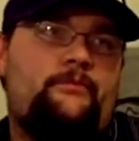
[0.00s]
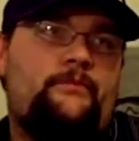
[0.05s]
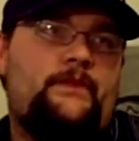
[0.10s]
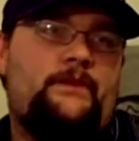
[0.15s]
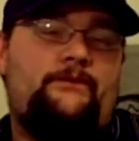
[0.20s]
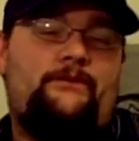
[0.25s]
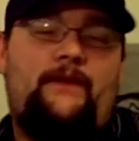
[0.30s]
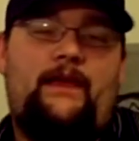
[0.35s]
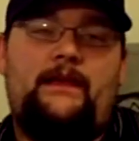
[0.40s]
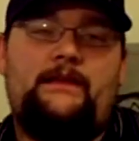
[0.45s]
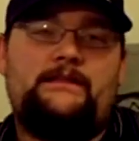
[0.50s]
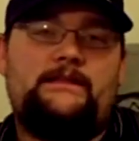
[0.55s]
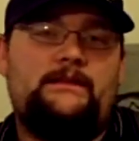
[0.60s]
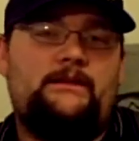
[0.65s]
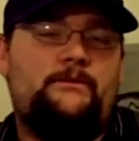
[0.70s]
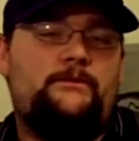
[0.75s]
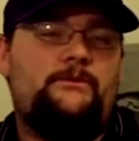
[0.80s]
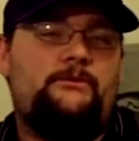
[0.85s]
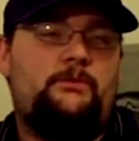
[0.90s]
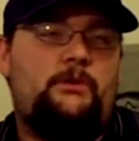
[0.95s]
The
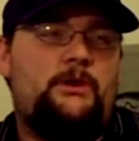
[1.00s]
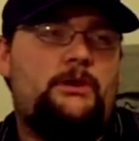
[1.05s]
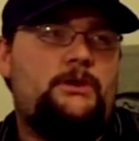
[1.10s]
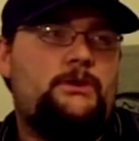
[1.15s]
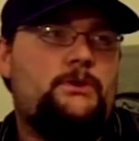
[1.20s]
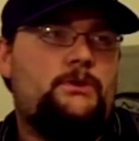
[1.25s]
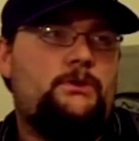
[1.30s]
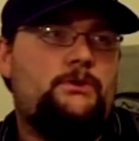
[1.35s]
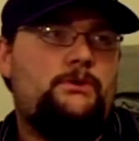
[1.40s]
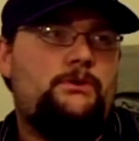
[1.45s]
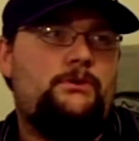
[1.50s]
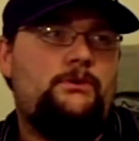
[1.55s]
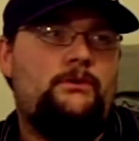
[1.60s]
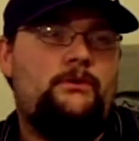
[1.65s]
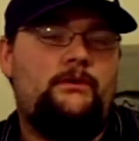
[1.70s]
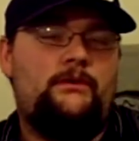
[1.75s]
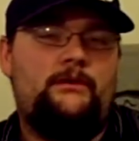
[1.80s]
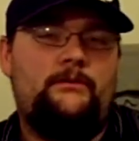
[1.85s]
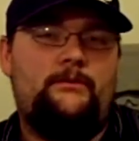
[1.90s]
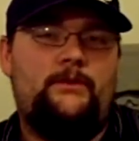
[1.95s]
Phantom's pretty cool,